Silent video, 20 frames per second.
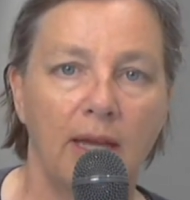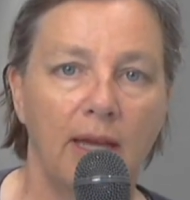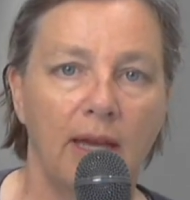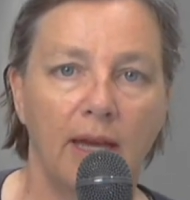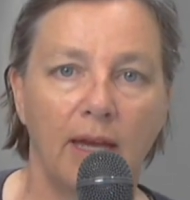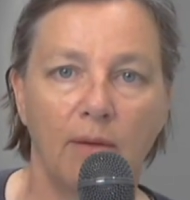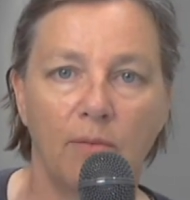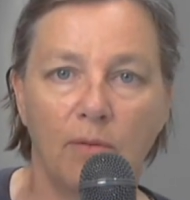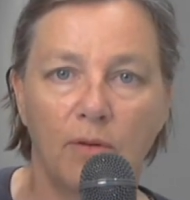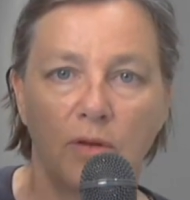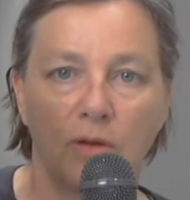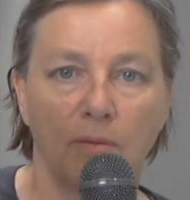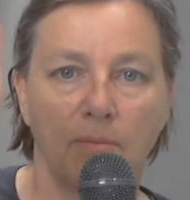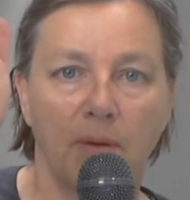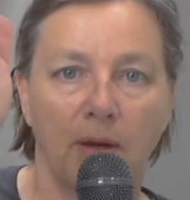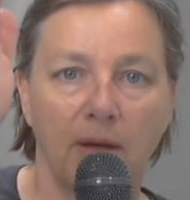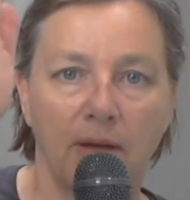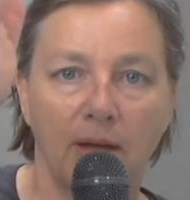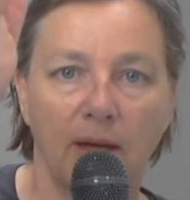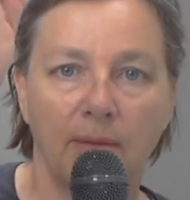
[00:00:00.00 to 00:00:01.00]
And when your
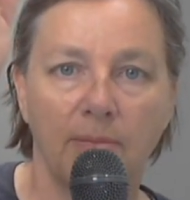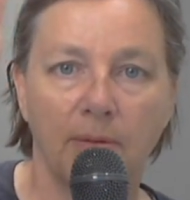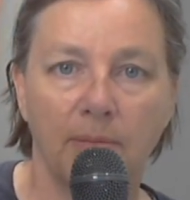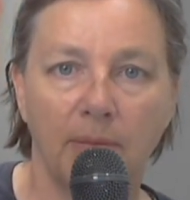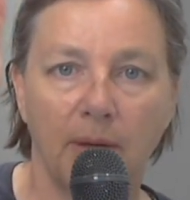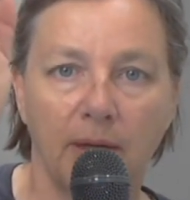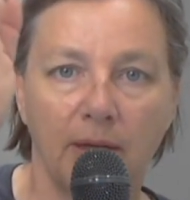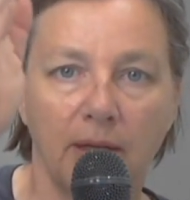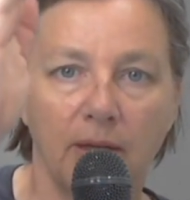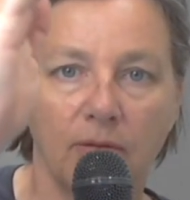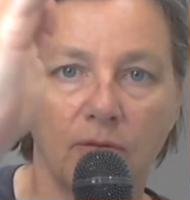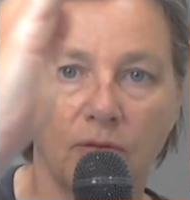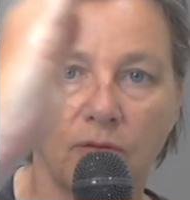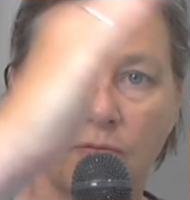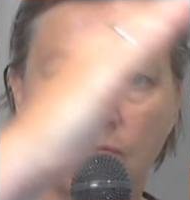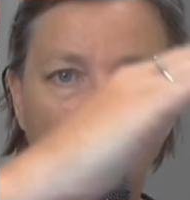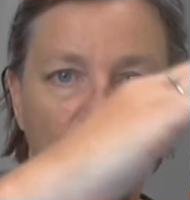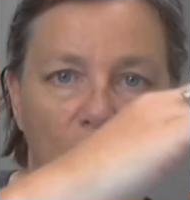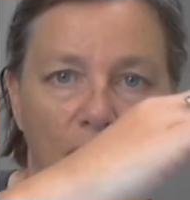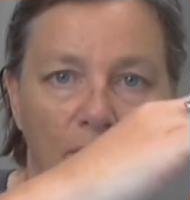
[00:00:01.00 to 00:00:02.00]
upper body goes
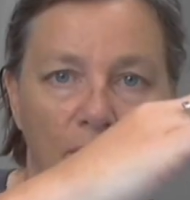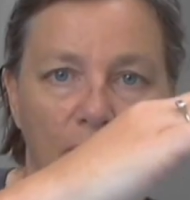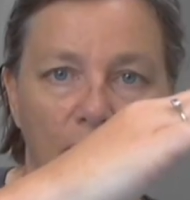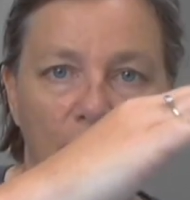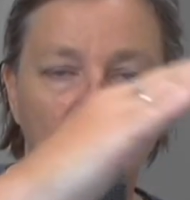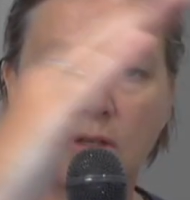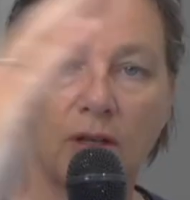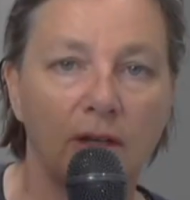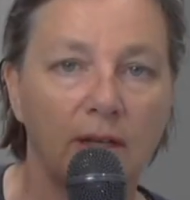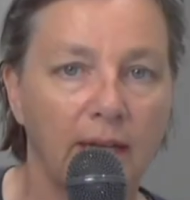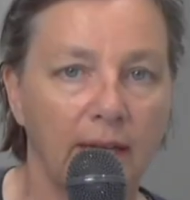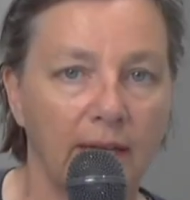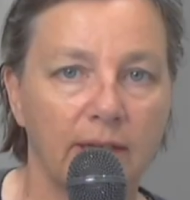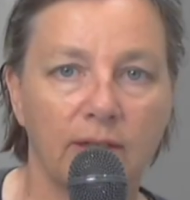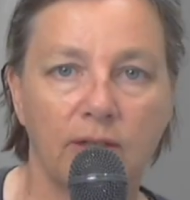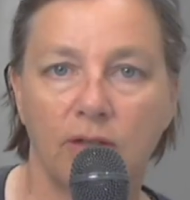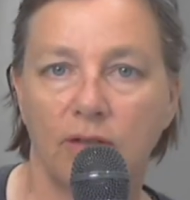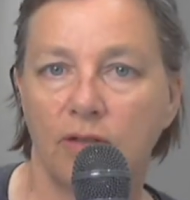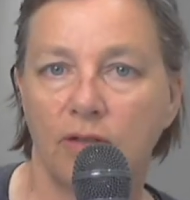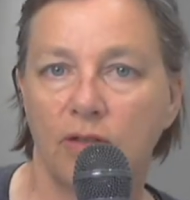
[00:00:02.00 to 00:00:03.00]
forward, your leg is
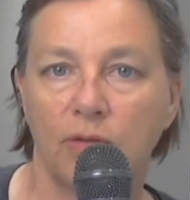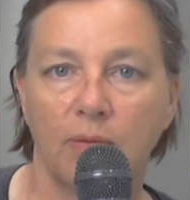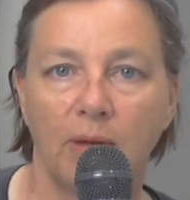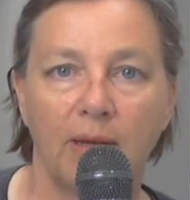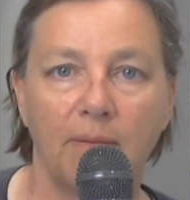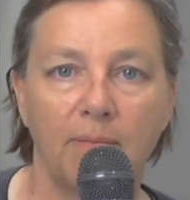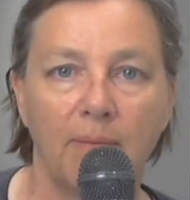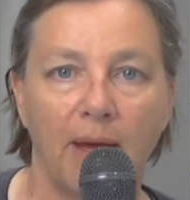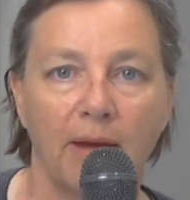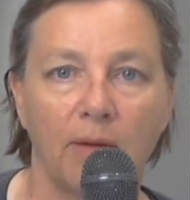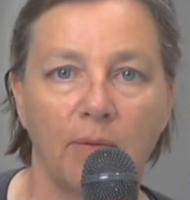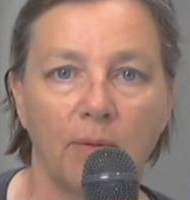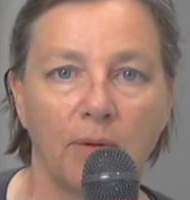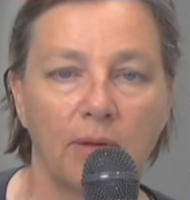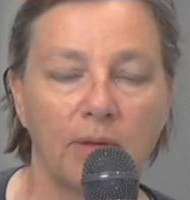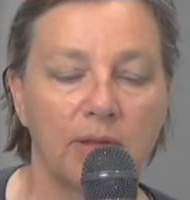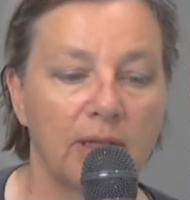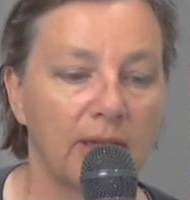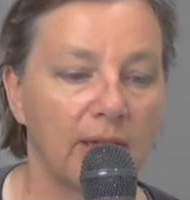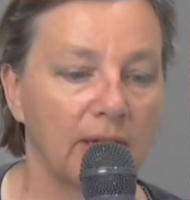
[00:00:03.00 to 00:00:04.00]
going to swing
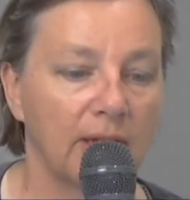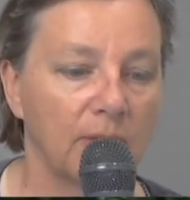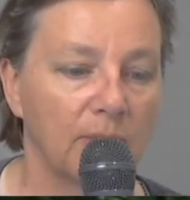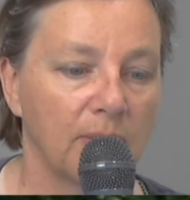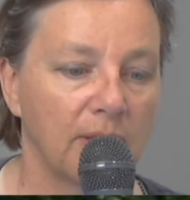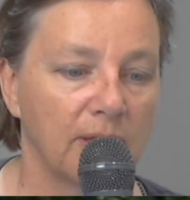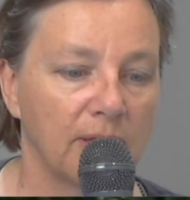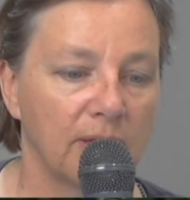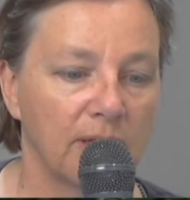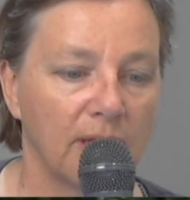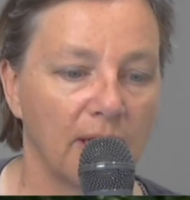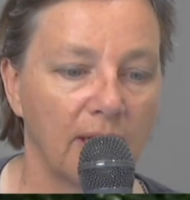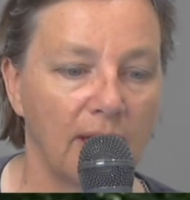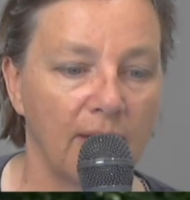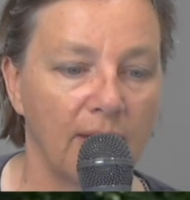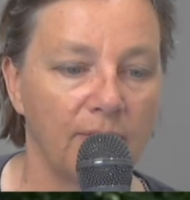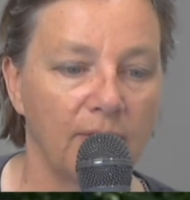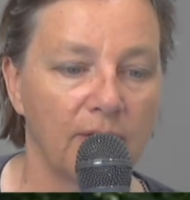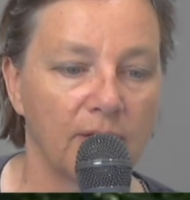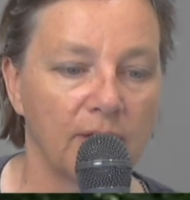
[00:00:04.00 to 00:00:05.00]
backwards. And that's what I
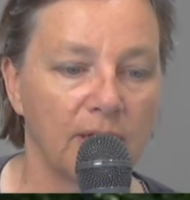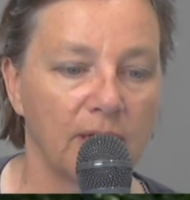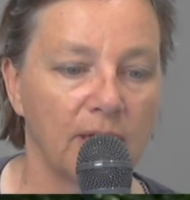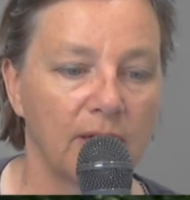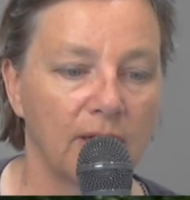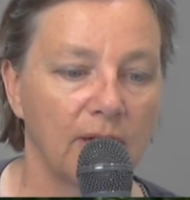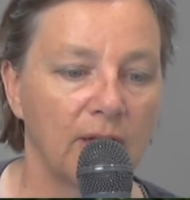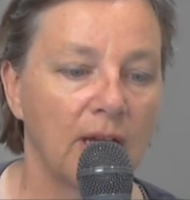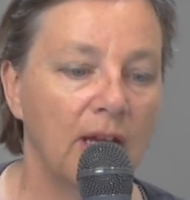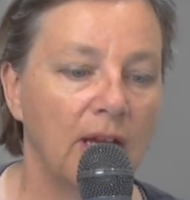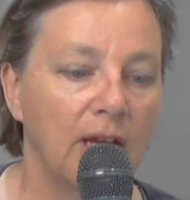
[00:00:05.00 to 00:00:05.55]
have this here.